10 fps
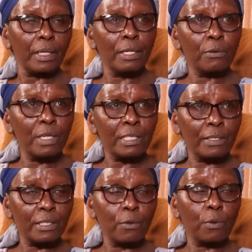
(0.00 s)
And we asked
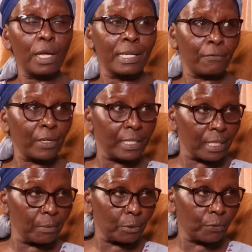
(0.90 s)
ourselves, and a friend
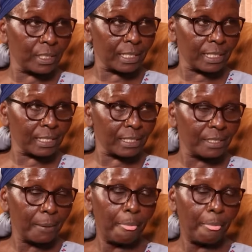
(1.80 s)
came to visit us.